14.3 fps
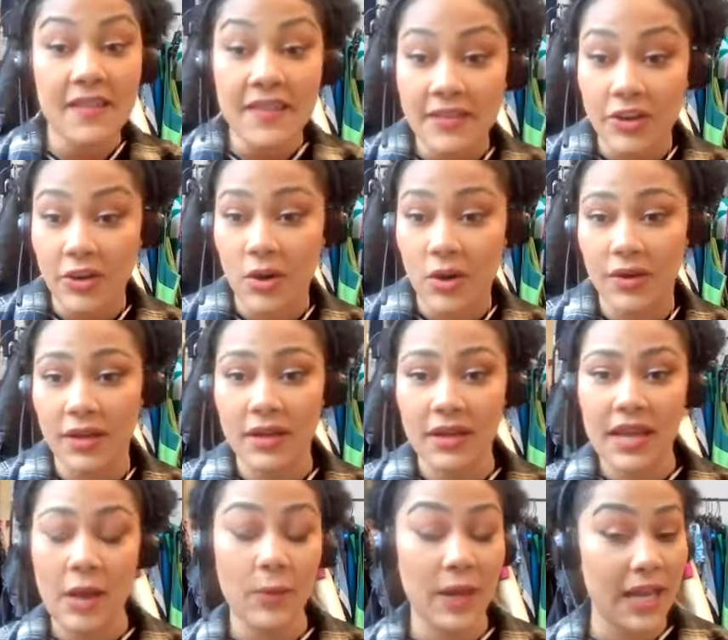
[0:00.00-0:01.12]
they think they're owed
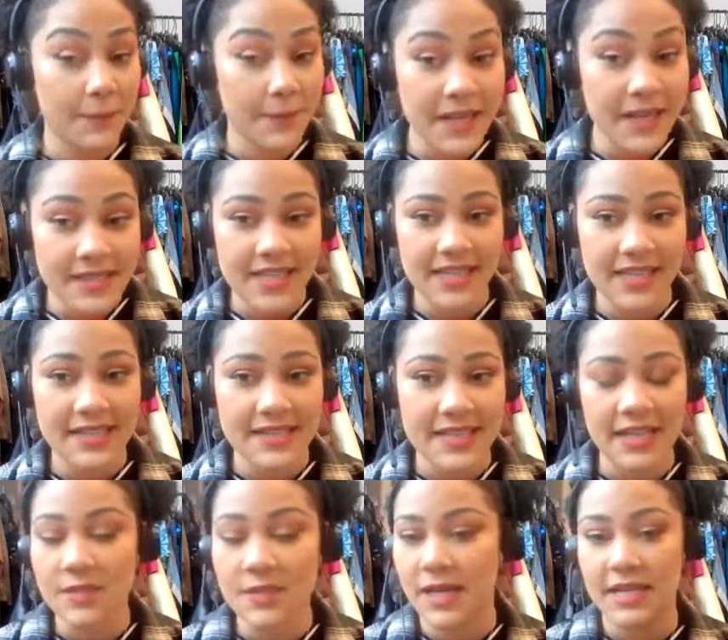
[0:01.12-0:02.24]
and what AP sees.
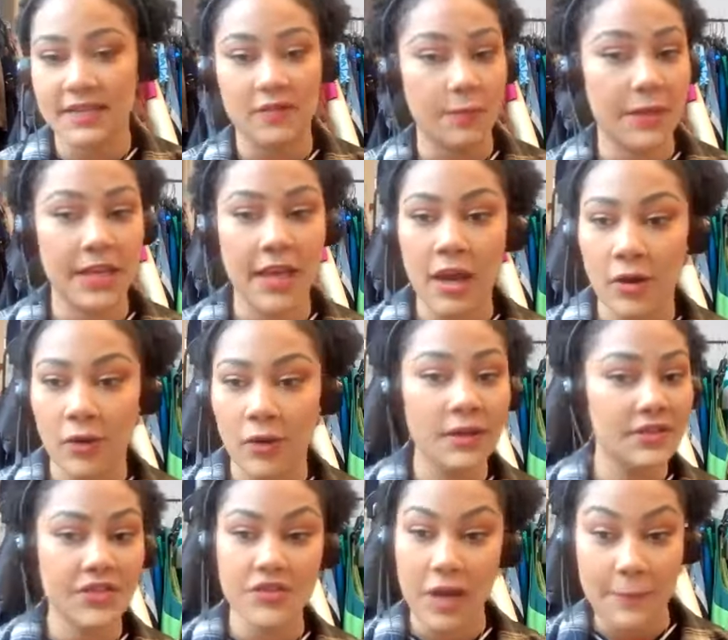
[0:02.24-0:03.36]
And it's because of a
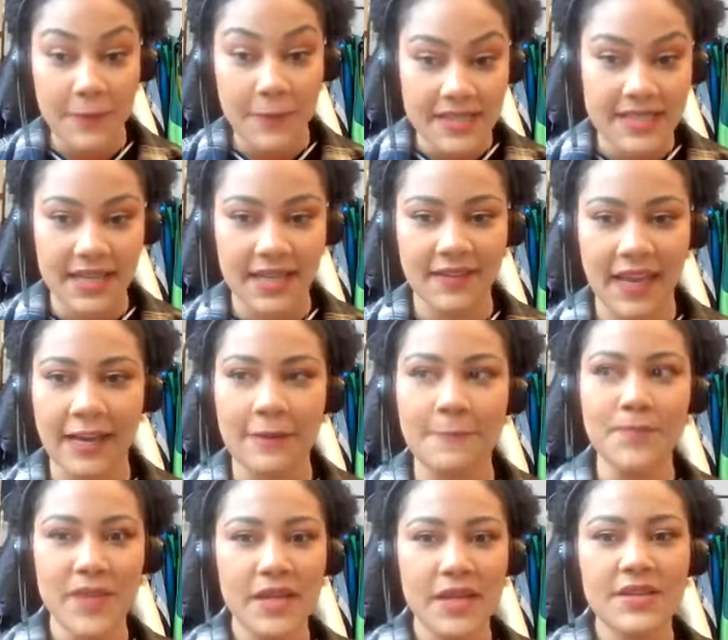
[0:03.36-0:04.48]
PO discrepancy.
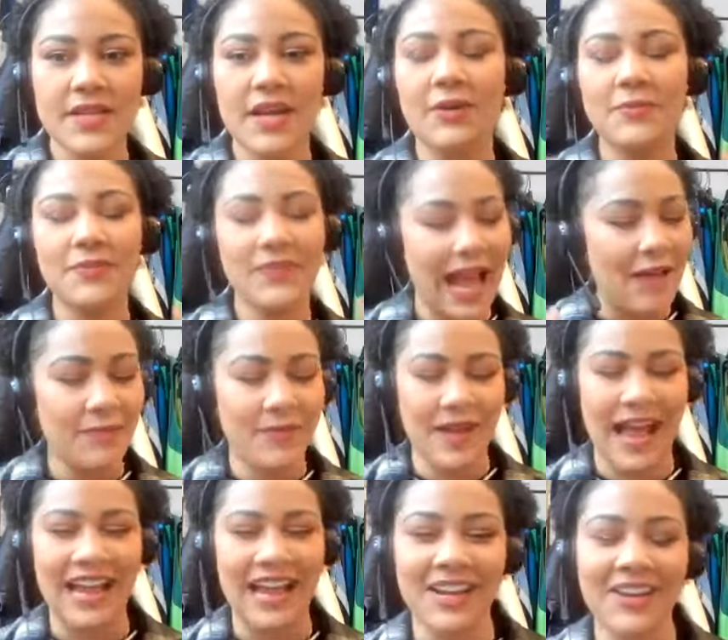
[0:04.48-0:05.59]
So
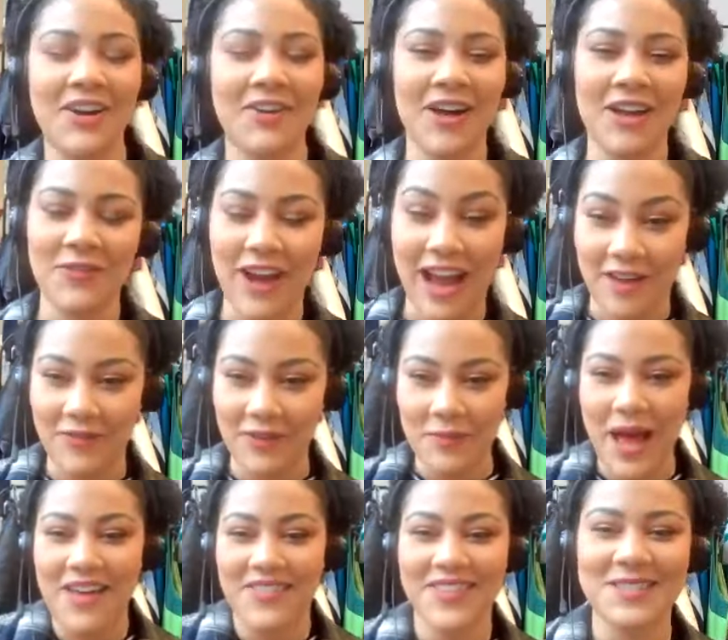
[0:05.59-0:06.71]
I could go on forever
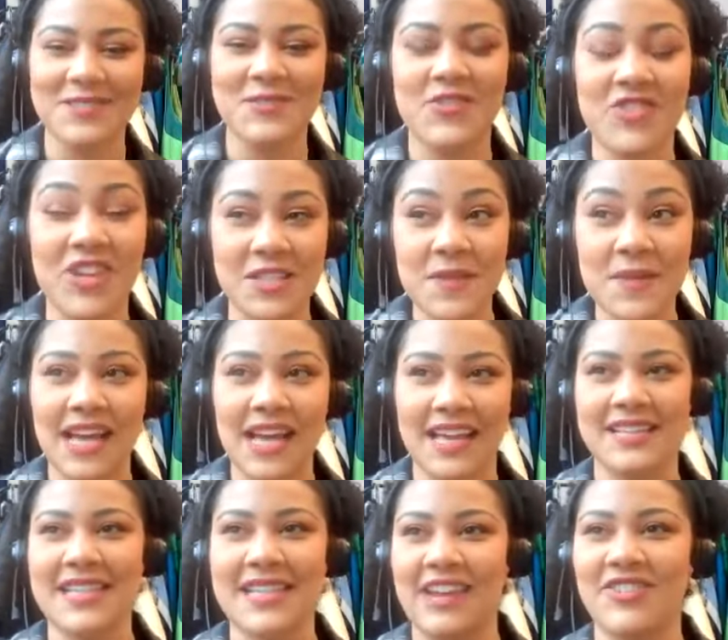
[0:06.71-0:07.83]
about this, just
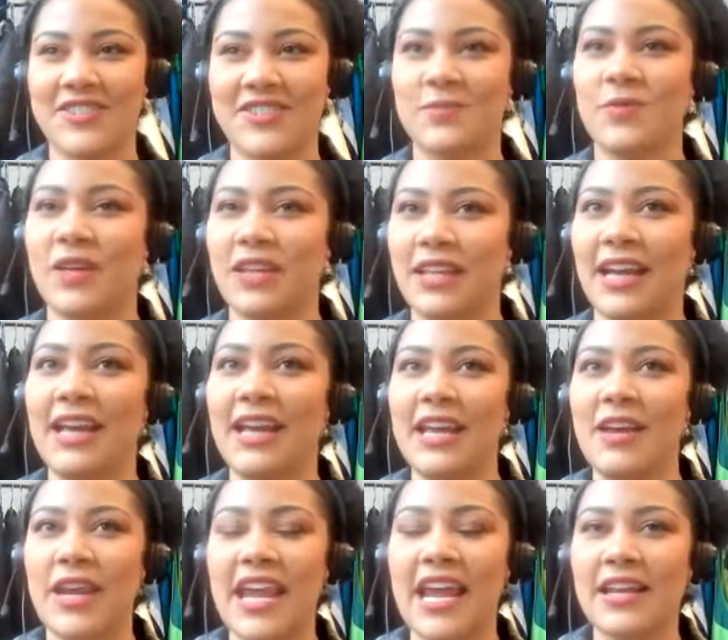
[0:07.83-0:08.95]
because I just really
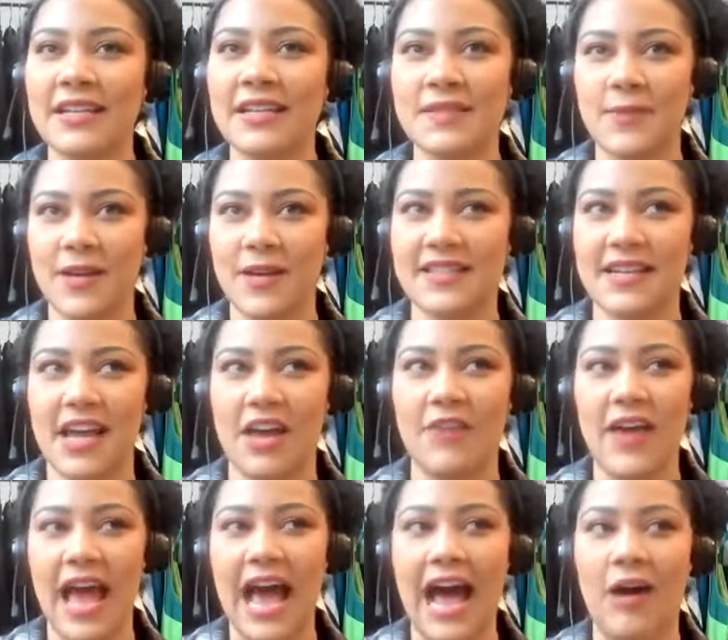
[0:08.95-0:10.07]
can't express
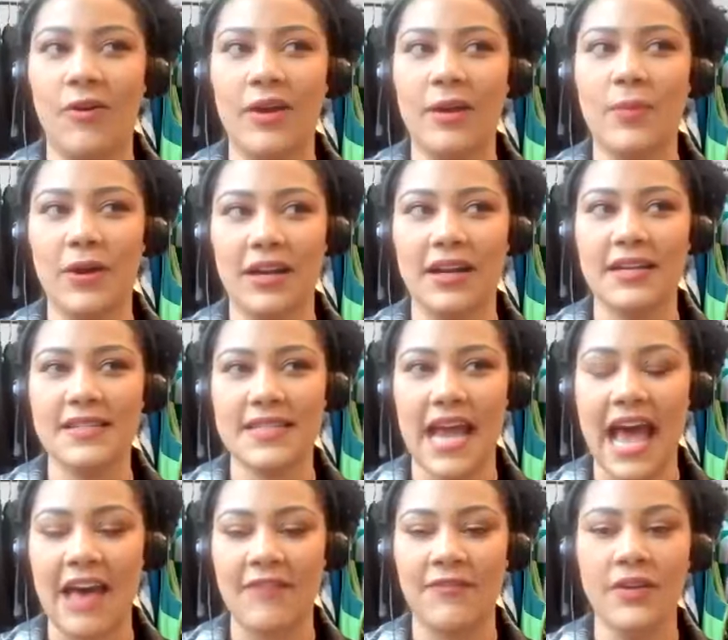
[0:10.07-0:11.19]
enough how important it is to
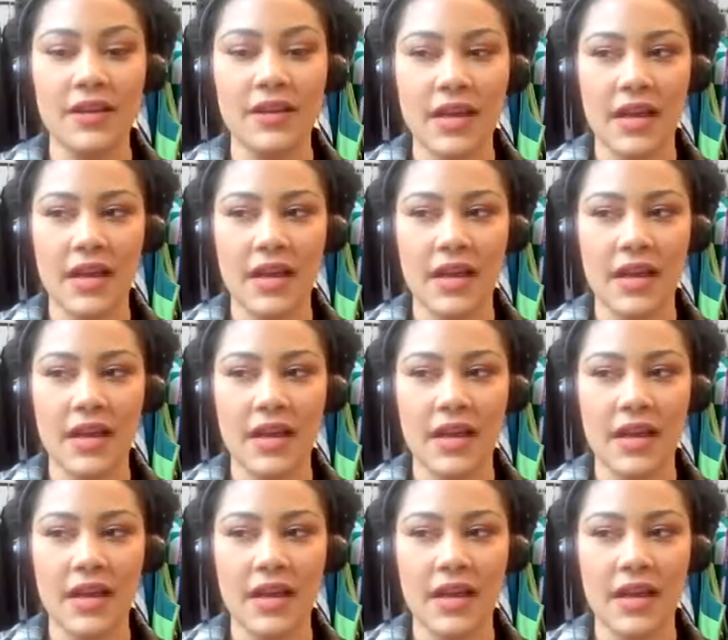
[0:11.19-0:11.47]
have